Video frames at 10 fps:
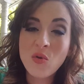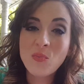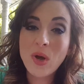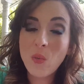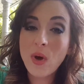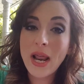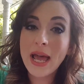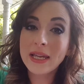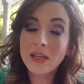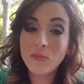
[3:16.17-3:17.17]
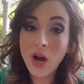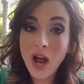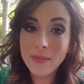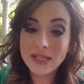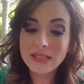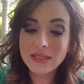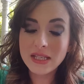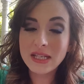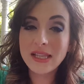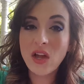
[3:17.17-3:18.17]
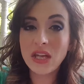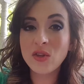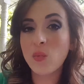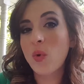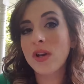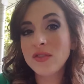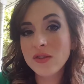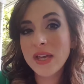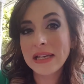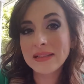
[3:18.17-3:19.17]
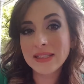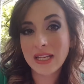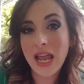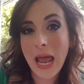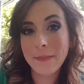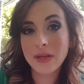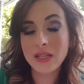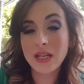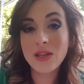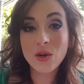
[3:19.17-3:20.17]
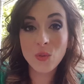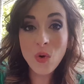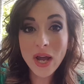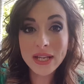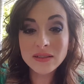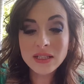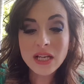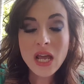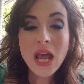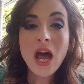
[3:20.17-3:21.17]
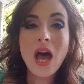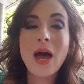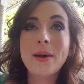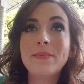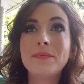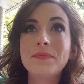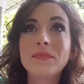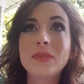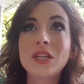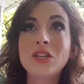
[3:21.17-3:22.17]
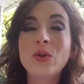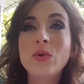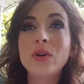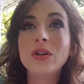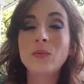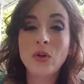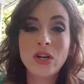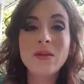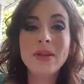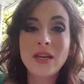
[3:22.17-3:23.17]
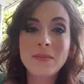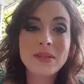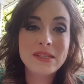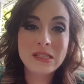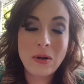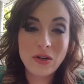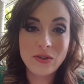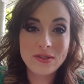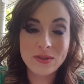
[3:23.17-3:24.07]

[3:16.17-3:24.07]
But what I can promise is that either one of two things is going to happen. Either one, we're going to become business partners.